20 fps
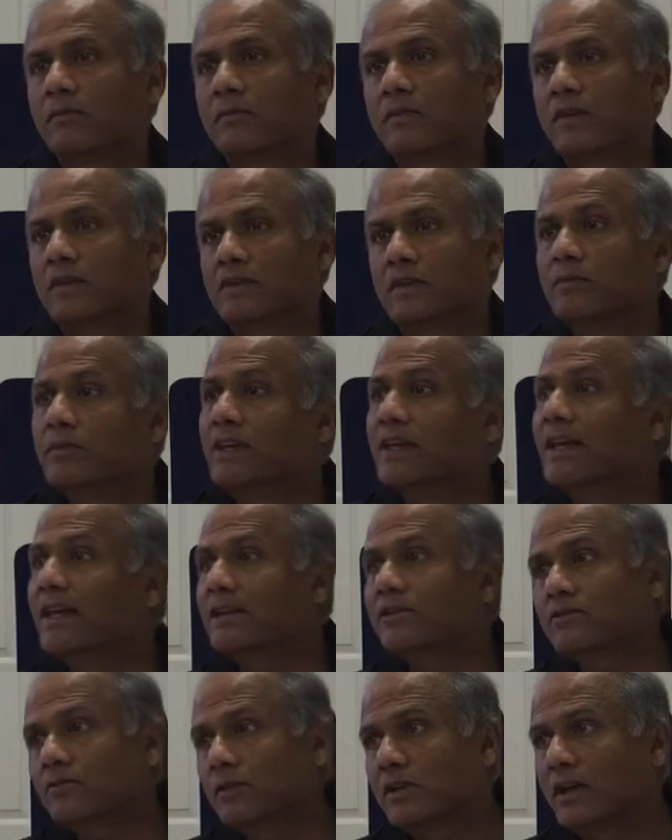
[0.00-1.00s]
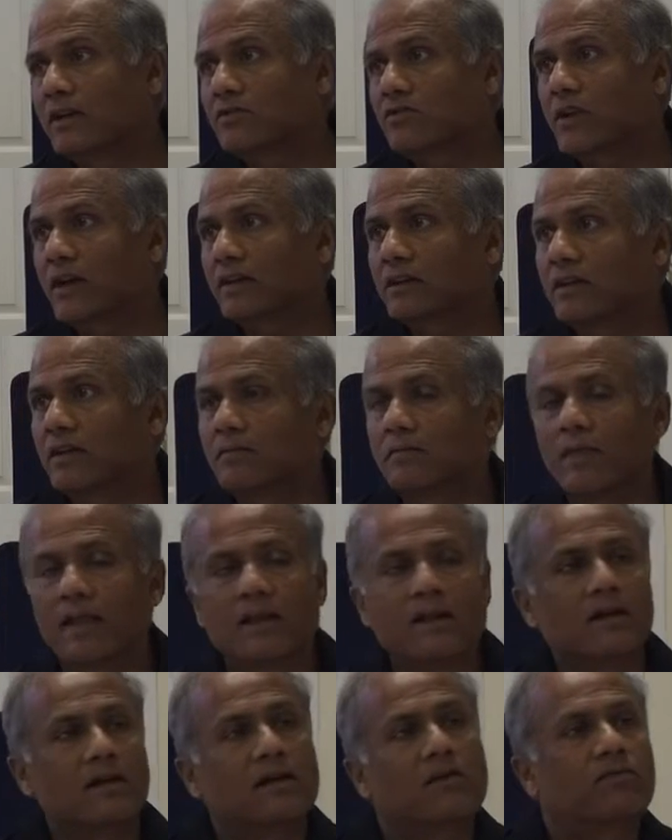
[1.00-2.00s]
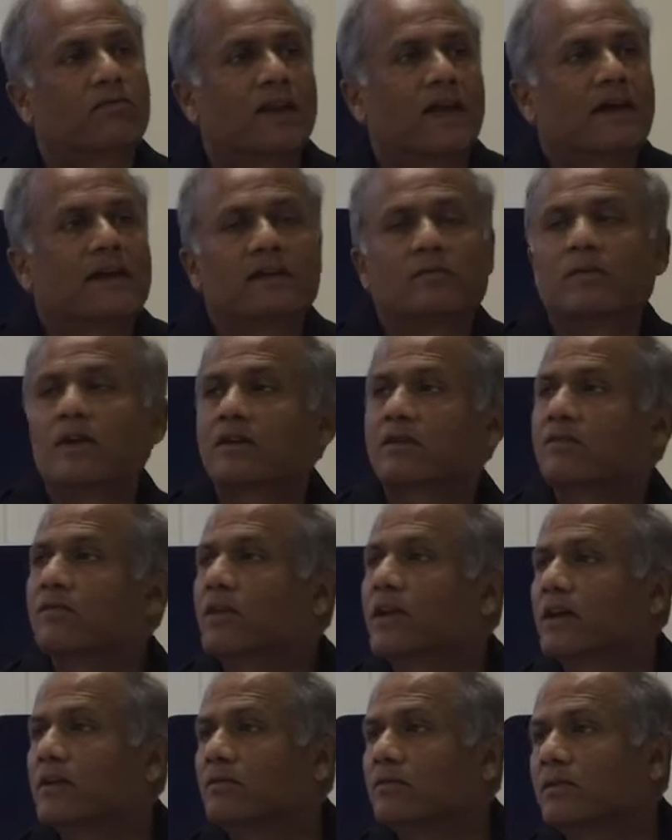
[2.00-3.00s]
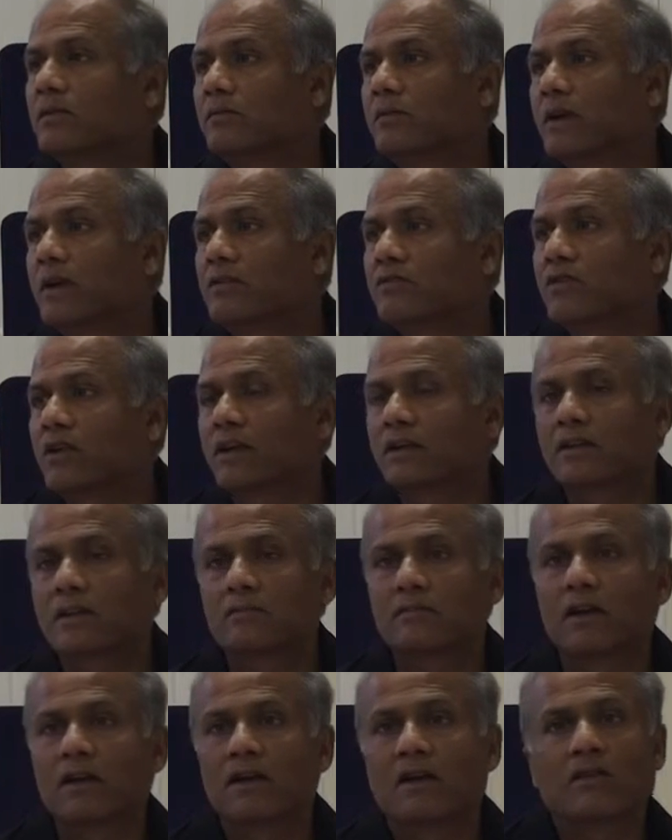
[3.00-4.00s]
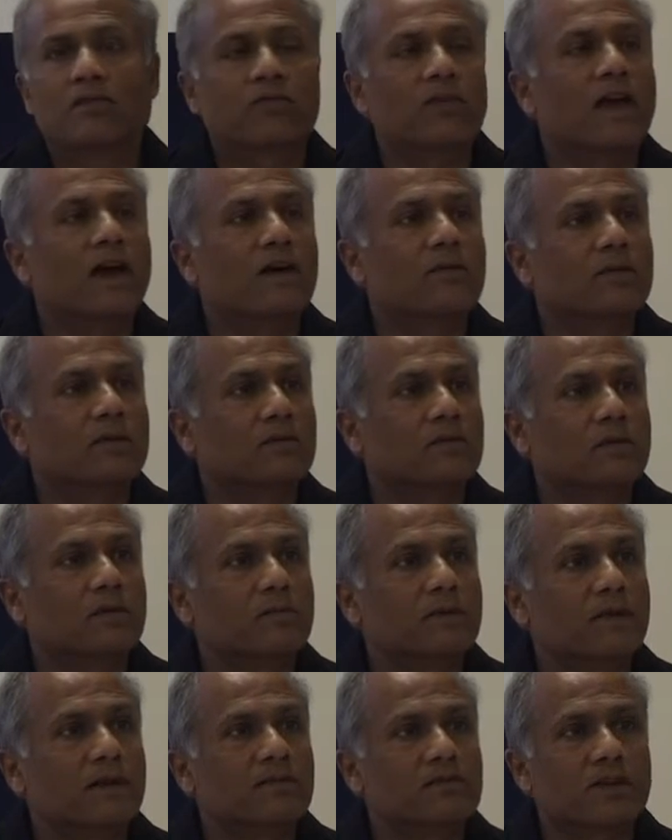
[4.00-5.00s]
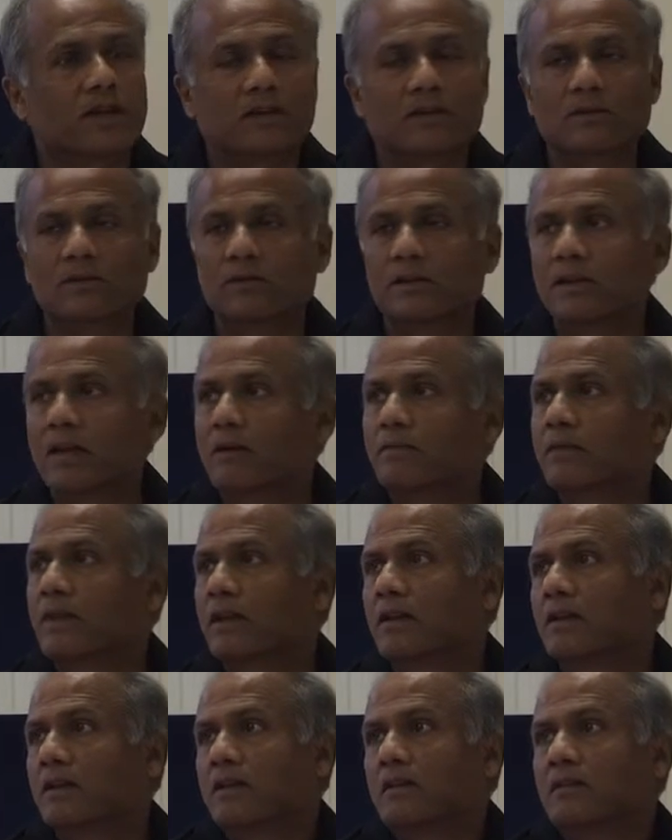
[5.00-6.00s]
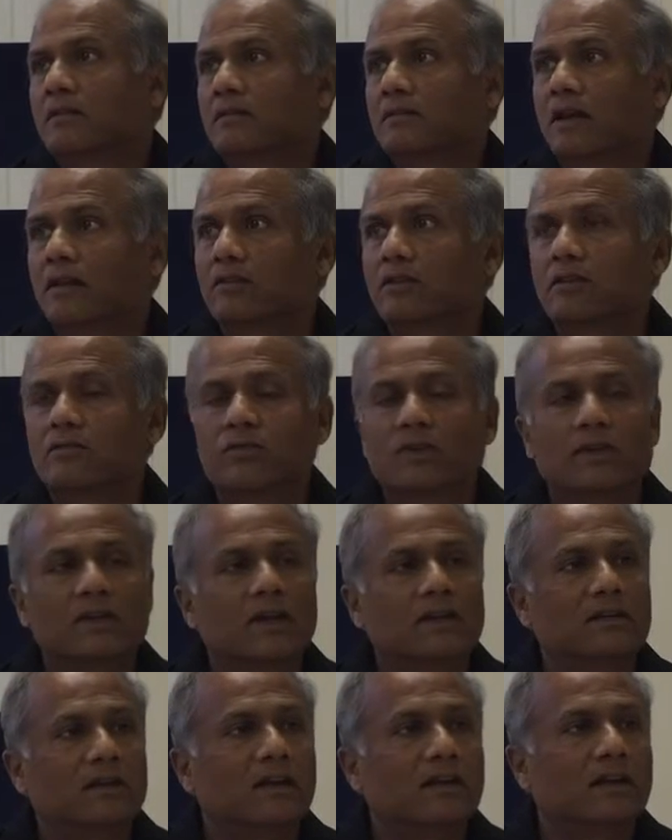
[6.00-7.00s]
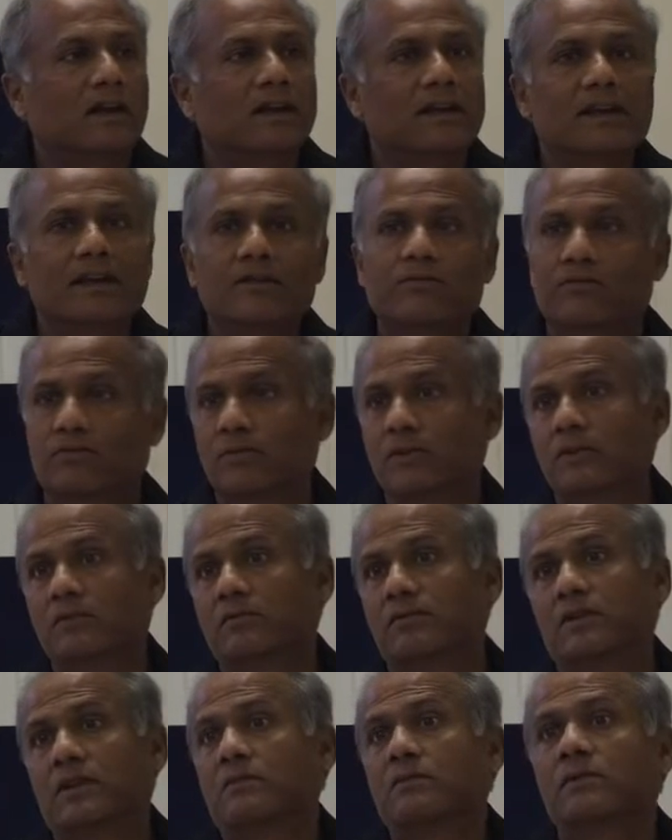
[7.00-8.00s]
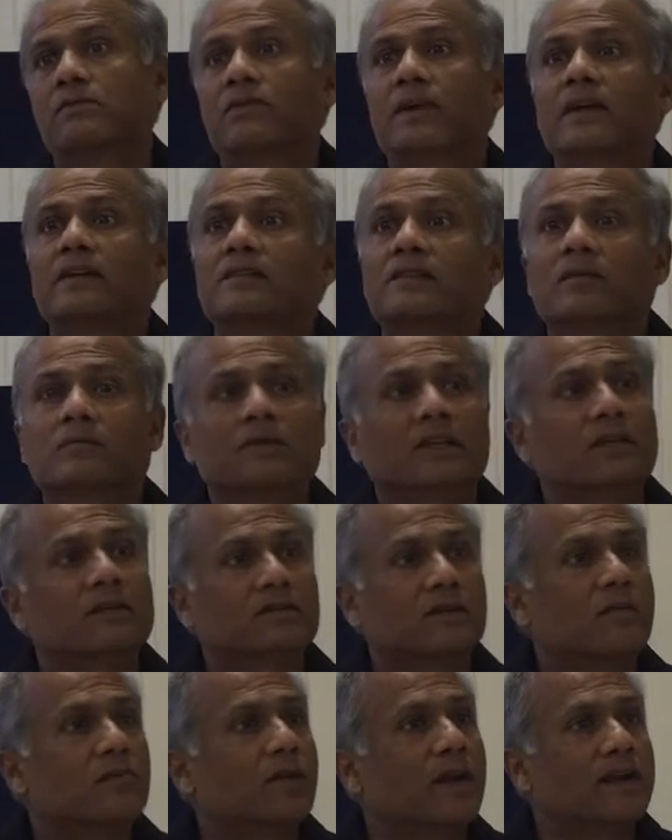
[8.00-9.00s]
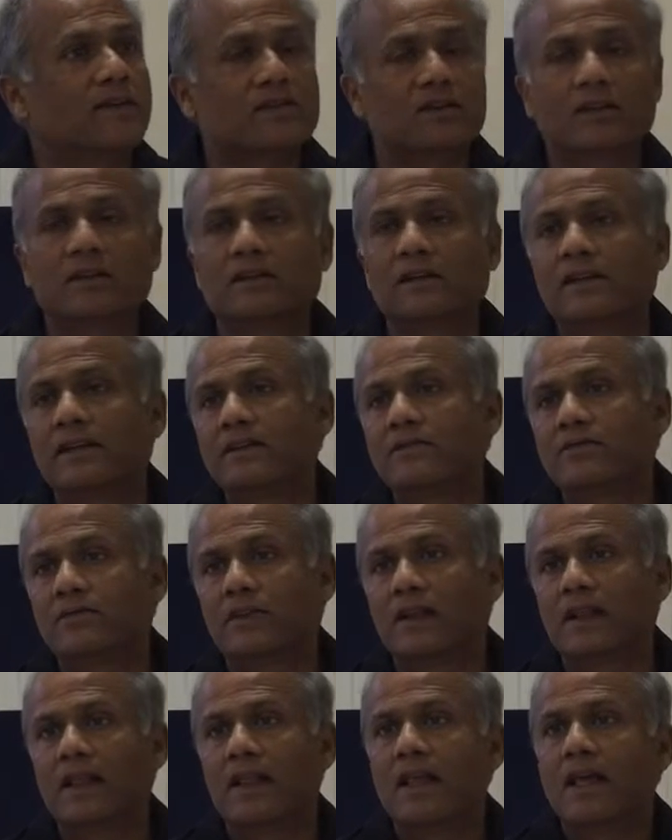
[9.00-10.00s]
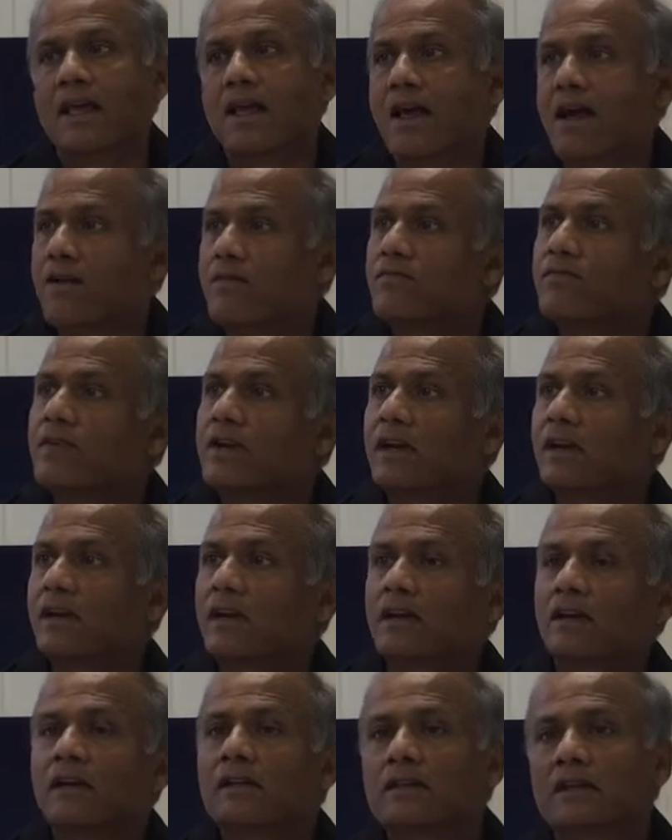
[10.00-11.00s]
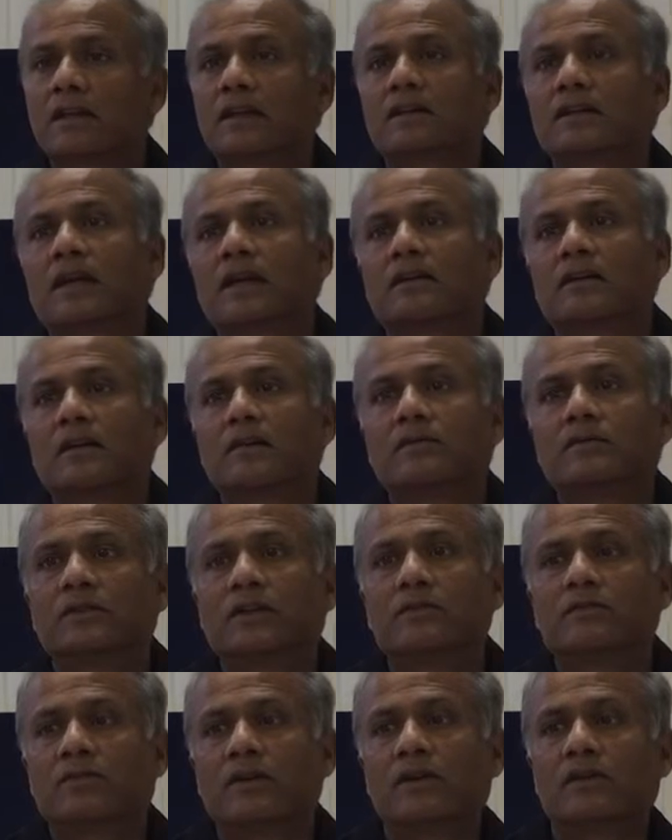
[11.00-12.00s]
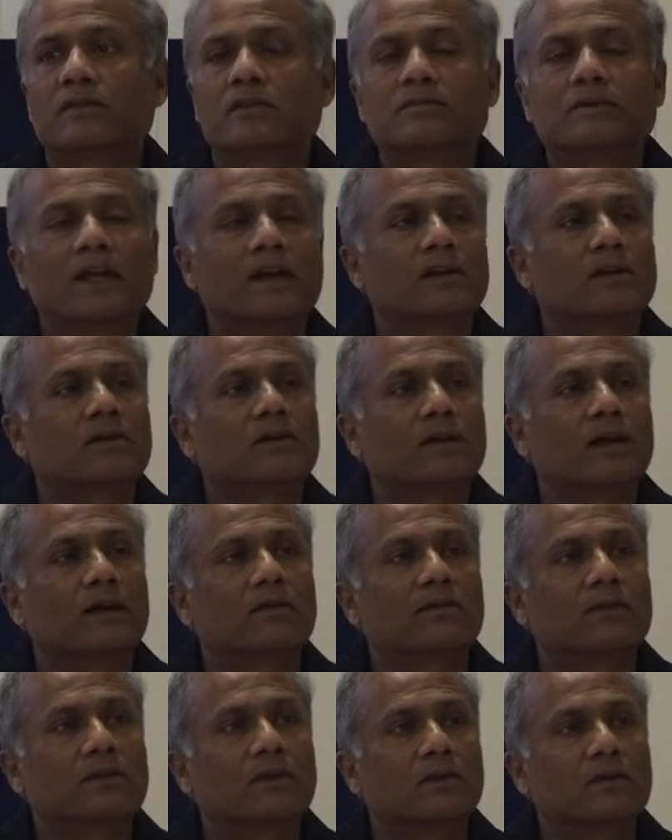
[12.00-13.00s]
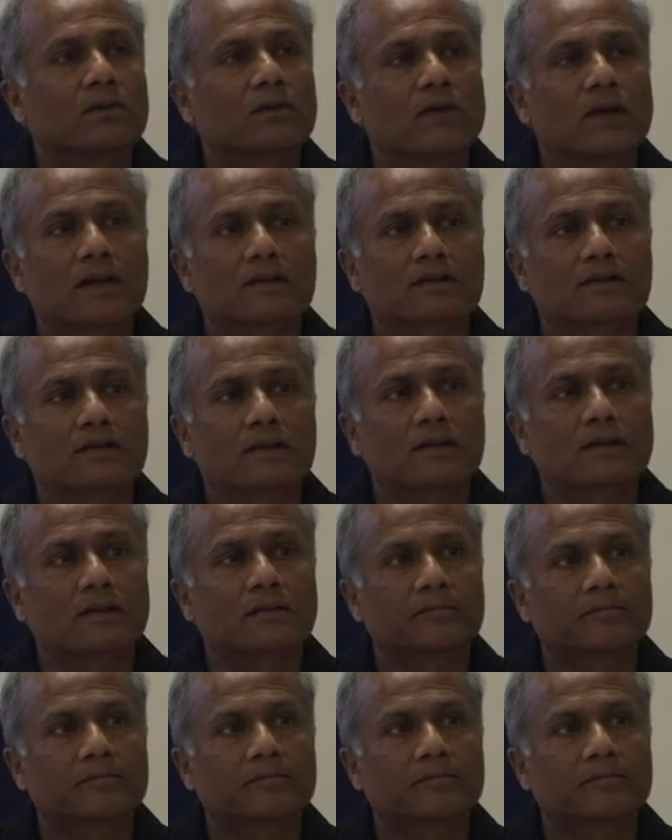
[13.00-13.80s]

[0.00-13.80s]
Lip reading: Something else will attract them. A flying butterfly will attract them. A flower will be attracted to them. Nothing for nothing. A leaf they will find something, some pleasure in the leaf. Every little thing that comes in front of that, look at with a curiosity.